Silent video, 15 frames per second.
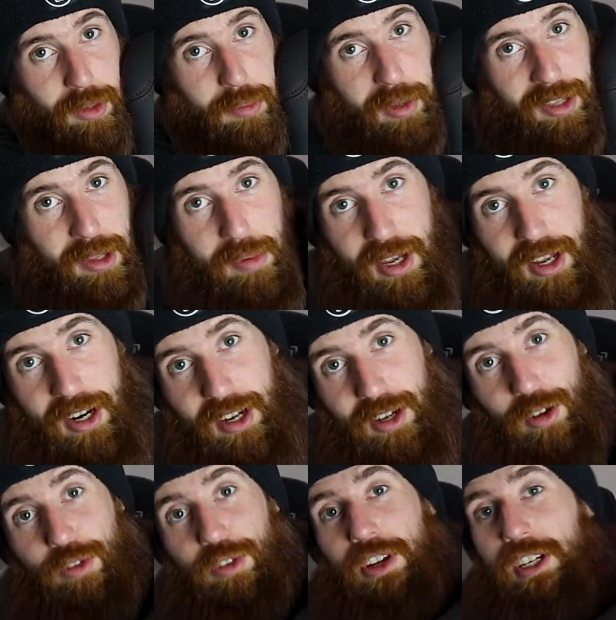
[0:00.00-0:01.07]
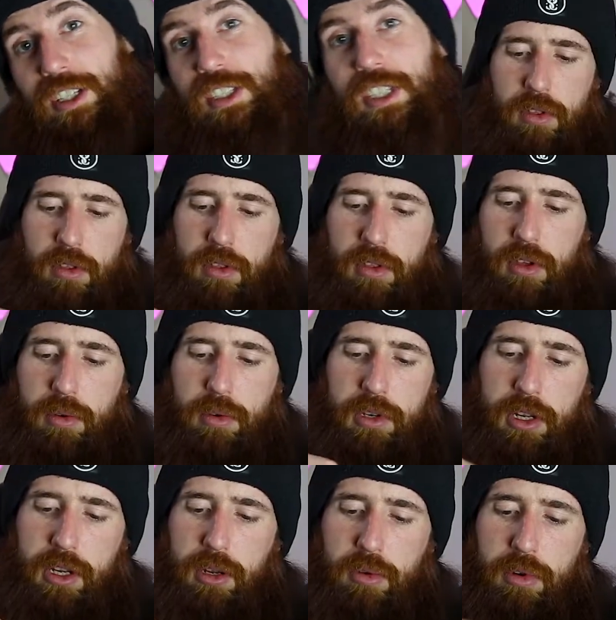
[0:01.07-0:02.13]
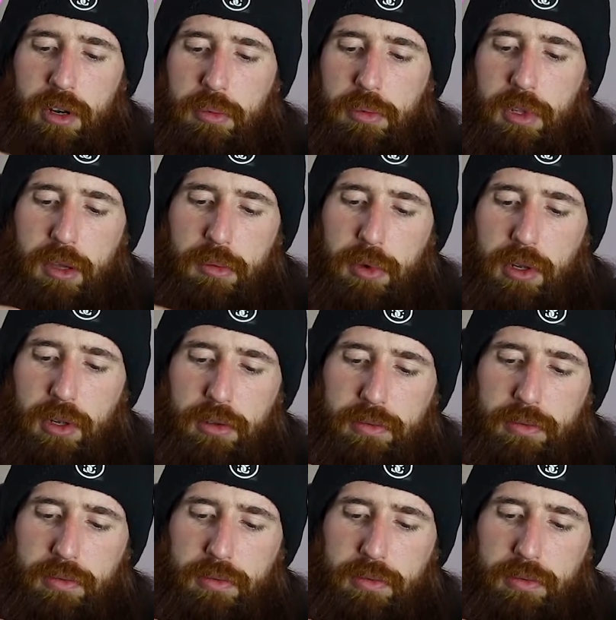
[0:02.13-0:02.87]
picked a better angle for this. That one didn't want to play ball.